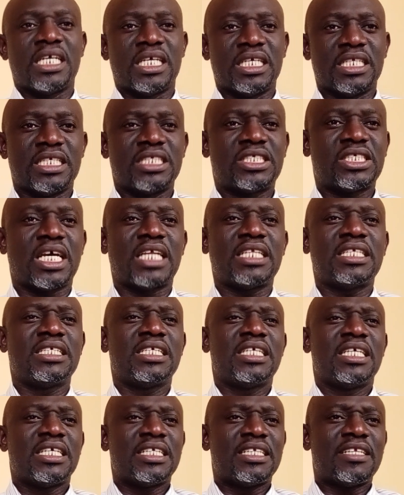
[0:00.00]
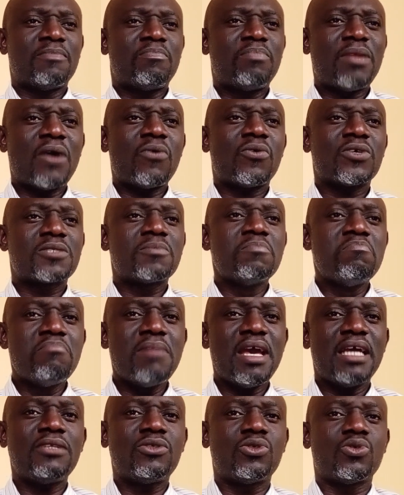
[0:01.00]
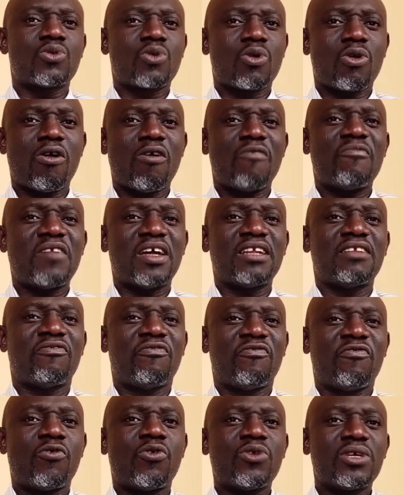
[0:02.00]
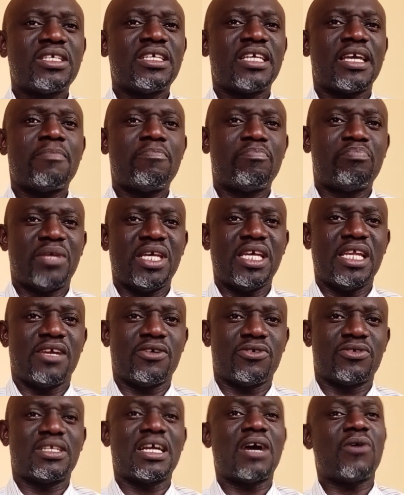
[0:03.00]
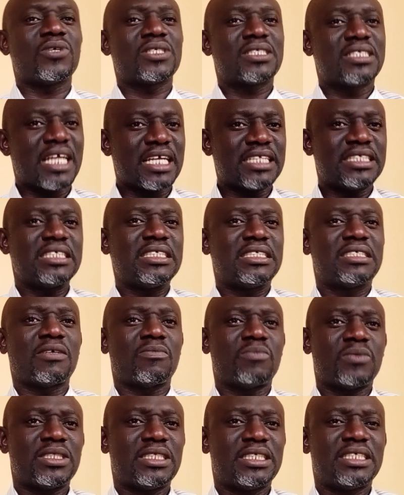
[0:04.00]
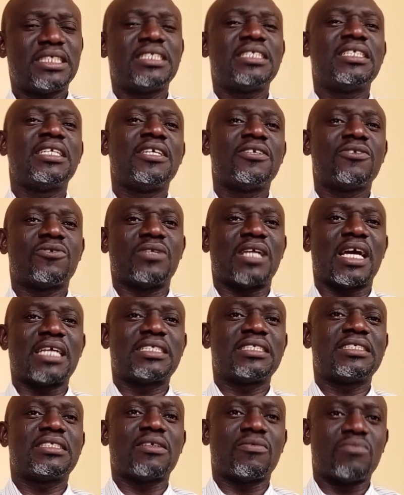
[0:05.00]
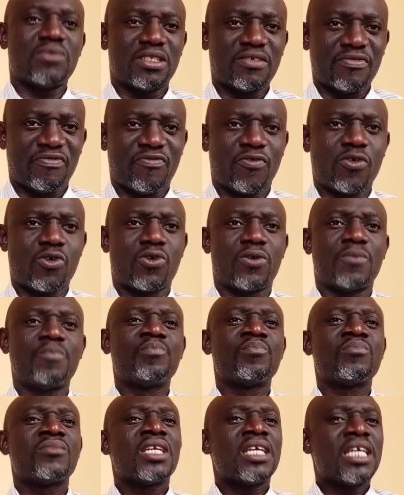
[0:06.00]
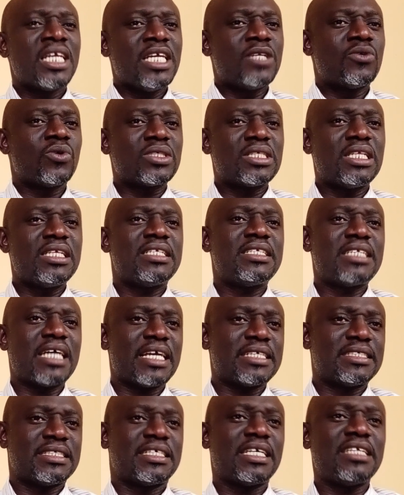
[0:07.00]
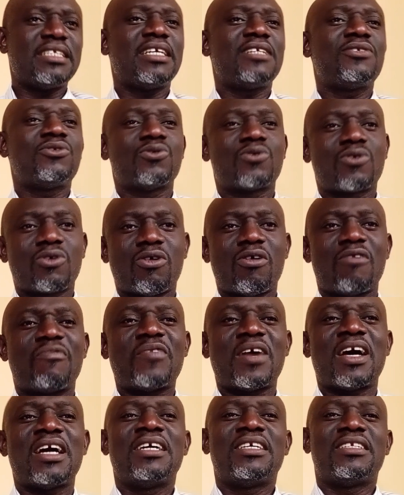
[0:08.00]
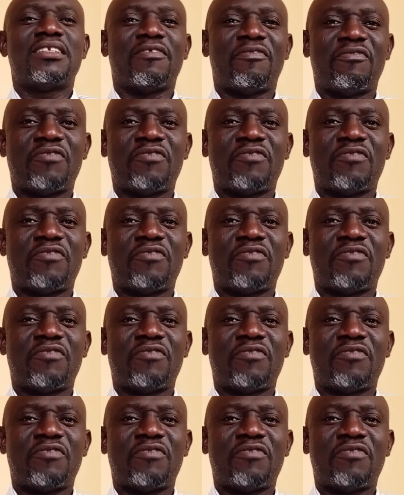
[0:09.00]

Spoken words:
Initially, the plan was meant to cover the 4-year period, that was 1970 to 1974. It was later extended to cover the